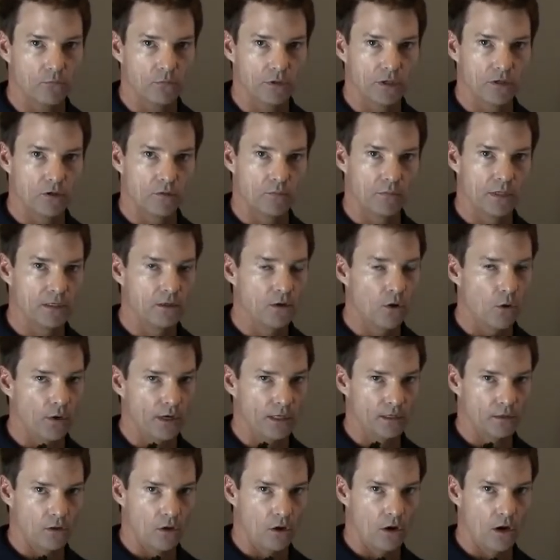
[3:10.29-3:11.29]
We could be
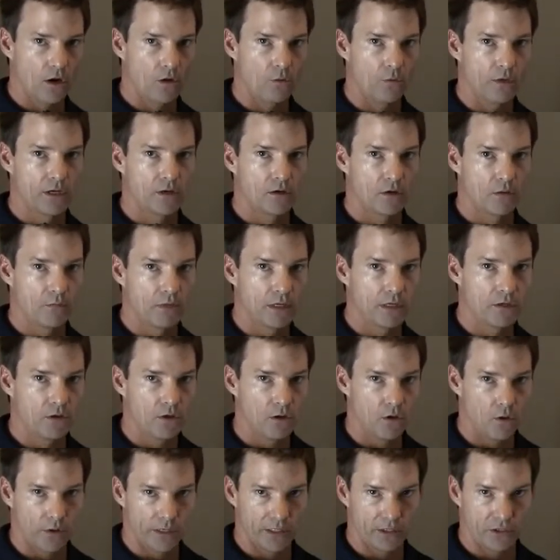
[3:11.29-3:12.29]
going long, we could be
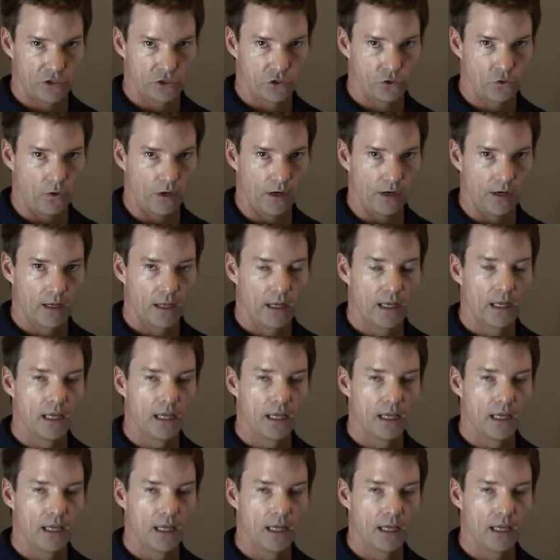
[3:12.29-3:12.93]
going short.